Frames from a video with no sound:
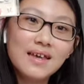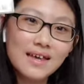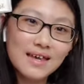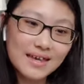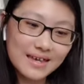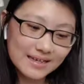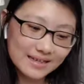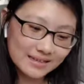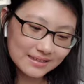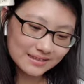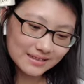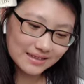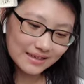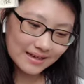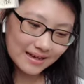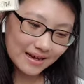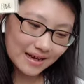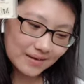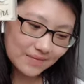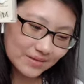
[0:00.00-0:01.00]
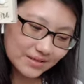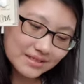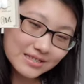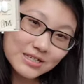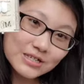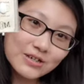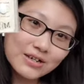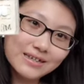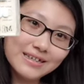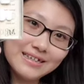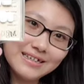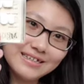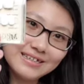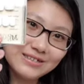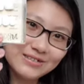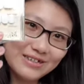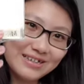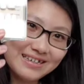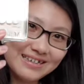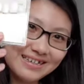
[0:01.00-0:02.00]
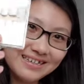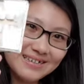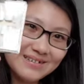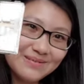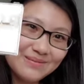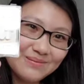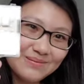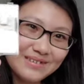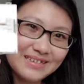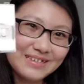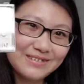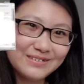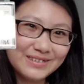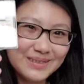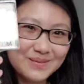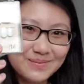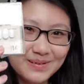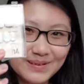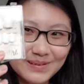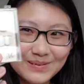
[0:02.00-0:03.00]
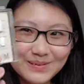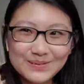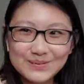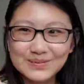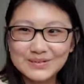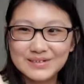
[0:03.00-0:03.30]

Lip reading: And I've actually tried it yesterday night, but then I took them off,